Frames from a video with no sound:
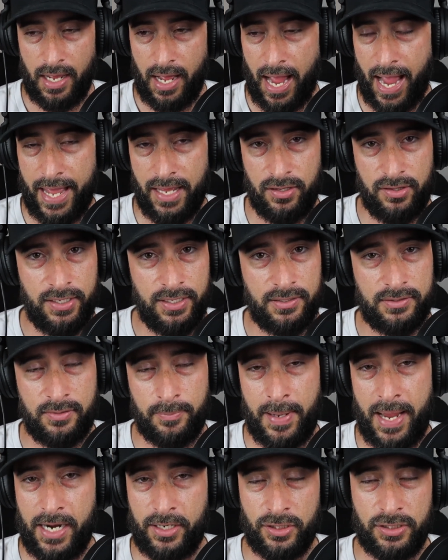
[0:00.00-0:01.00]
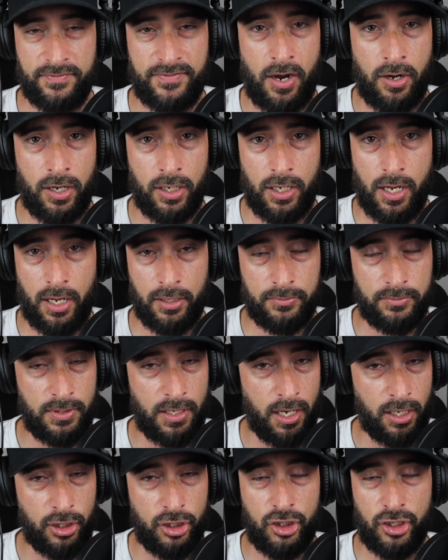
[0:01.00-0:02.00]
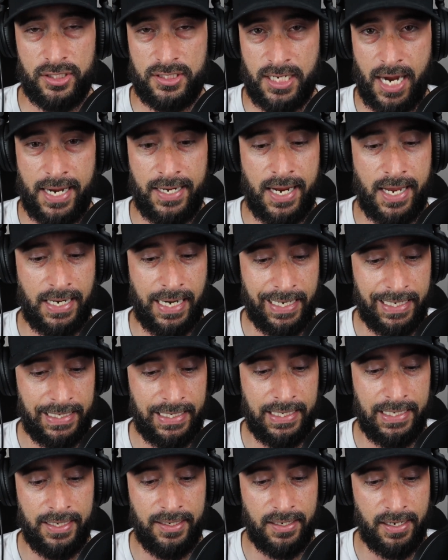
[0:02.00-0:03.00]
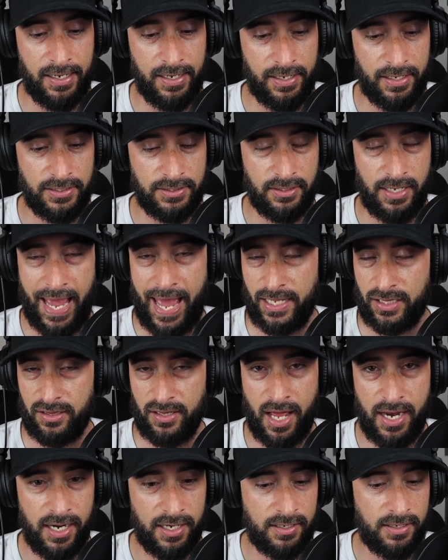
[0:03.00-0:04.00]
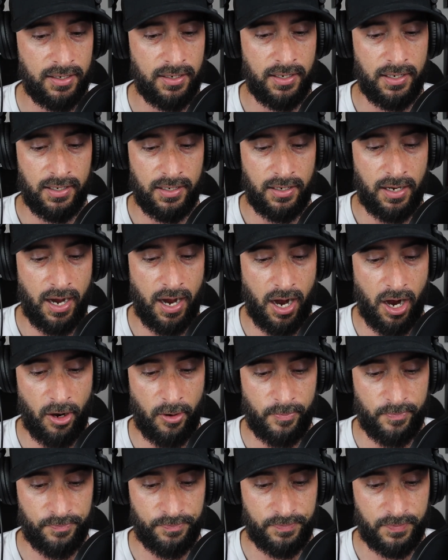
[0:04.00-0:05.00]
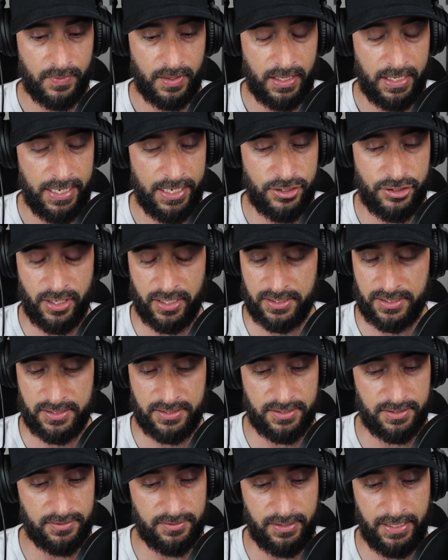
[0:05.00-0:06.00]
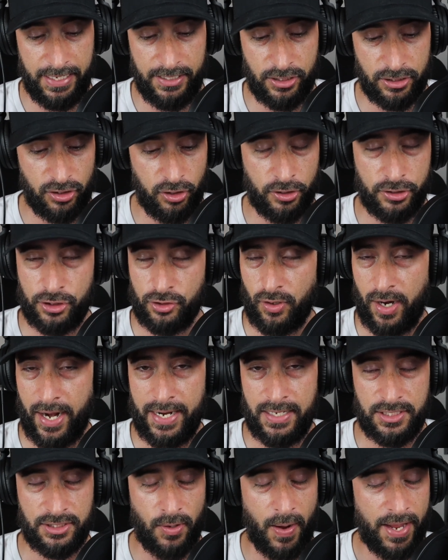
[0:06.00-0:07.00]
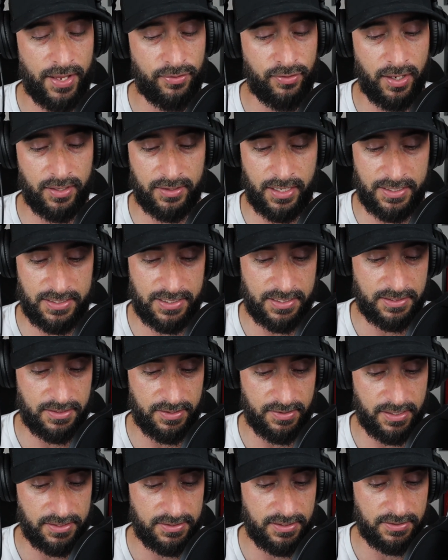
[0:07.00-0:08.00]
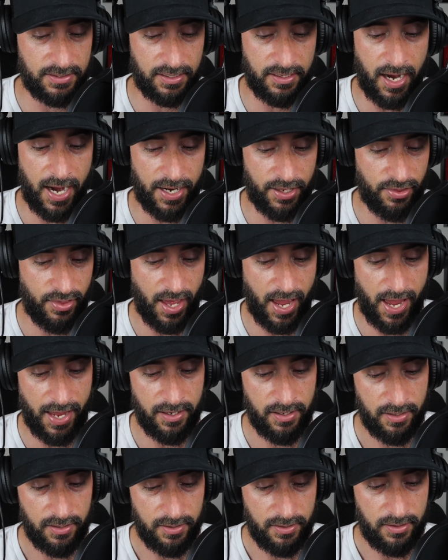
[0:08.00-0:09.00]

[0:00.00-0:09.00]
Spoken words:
I think the Packers found a good tight end, and he is athletic. He just looks great. So I think that this is a guy that